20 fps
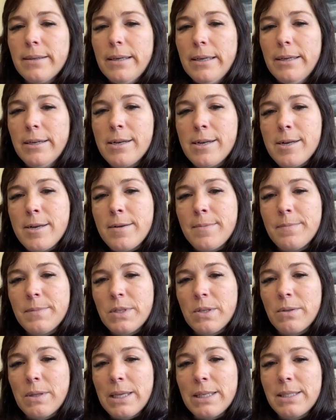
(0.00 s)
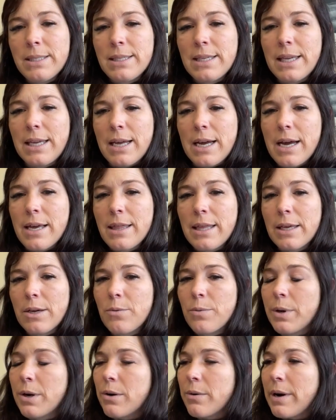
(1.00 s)
Um, so let's see. I think
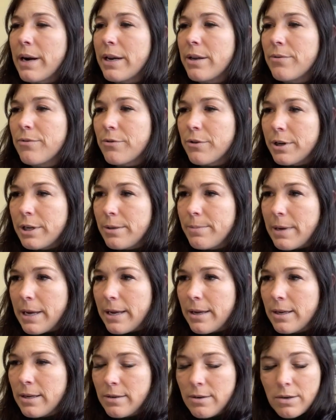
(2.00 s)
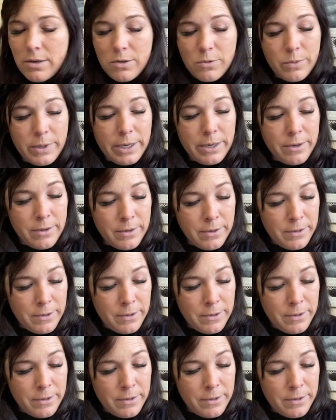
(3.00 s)
we are ready for eBay, aren't we?